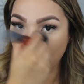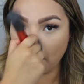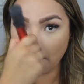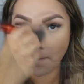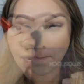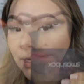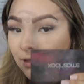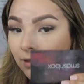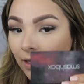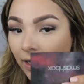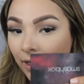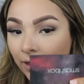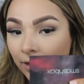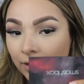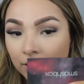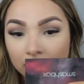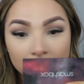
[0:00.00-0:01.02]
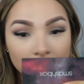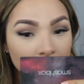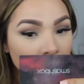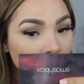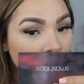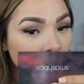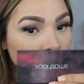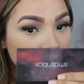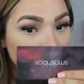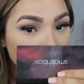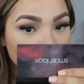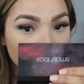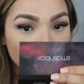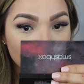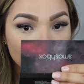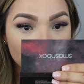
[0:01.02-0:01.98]
kind of like
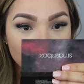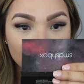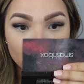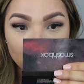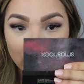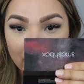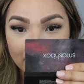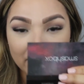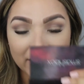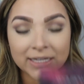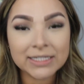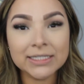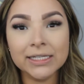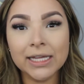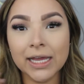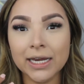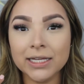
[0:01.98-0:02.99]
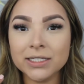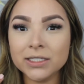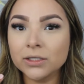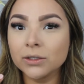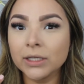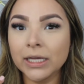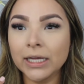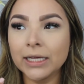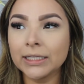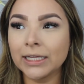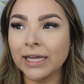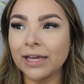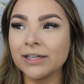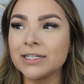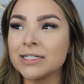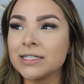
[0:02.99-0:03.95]
the way my skin is looking, like
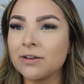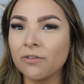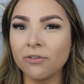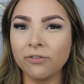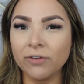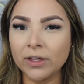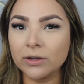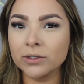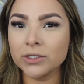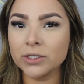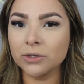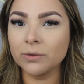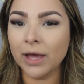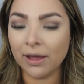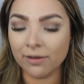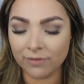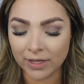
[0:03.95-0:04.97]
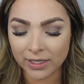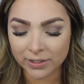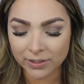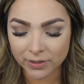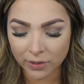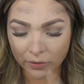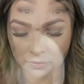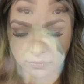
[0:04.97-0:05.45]
it doesn't feel too heavy. So